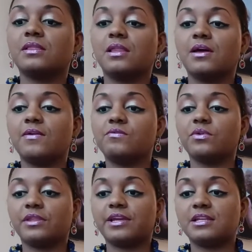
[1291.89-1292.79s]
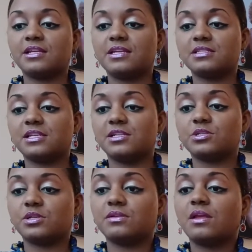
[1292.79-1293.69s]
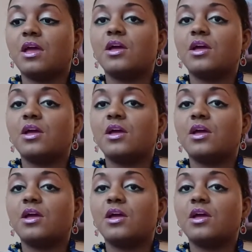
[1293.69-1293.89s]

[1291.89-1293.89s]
love related intention.